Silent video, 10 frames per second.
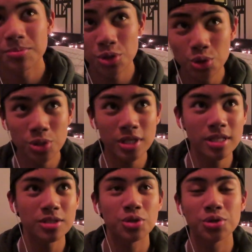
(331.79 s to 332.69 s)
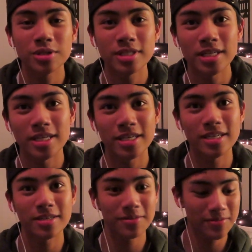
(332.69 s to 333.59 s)
More sore than
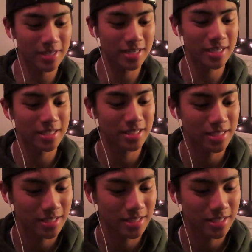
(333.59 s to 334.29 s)
Tuesday. Oh my gosh.